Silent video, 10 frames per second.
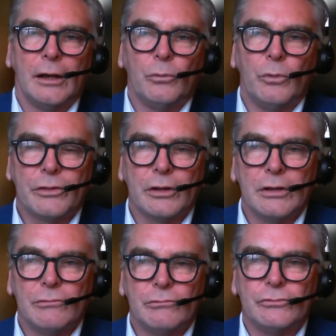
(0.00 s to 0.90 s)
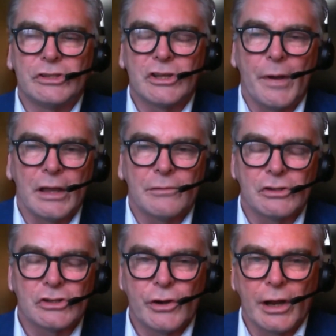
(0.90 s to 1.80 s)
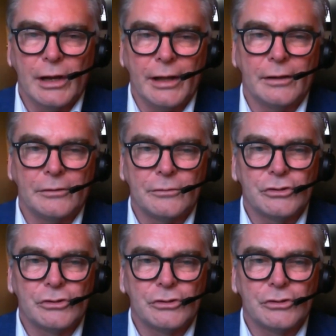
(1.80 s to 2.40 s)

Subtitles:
with the Reserve Bank of Australia